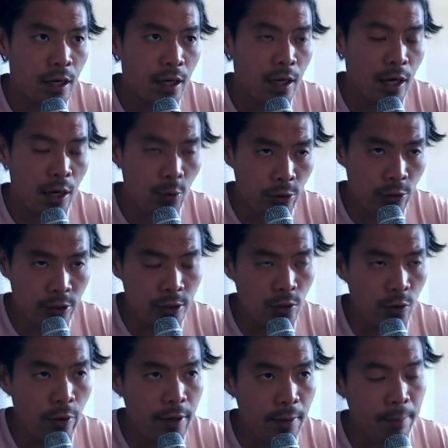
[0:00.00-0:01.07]
I worked this
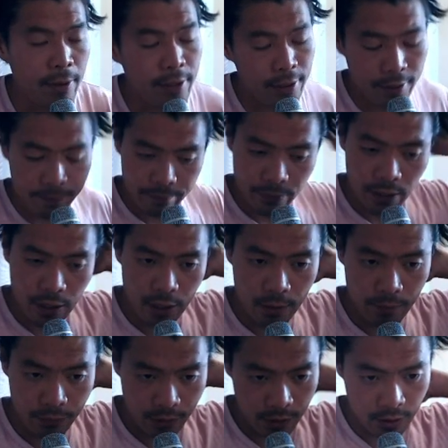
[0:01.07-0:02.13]
quite a bit
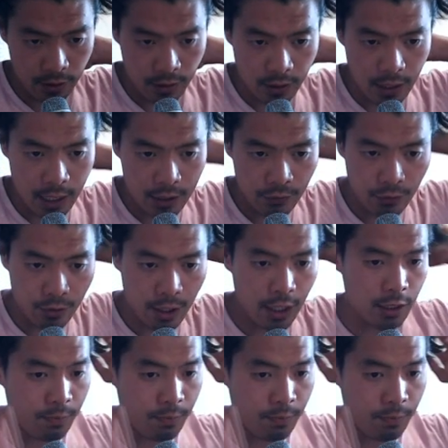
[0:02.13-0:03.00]
the last few days,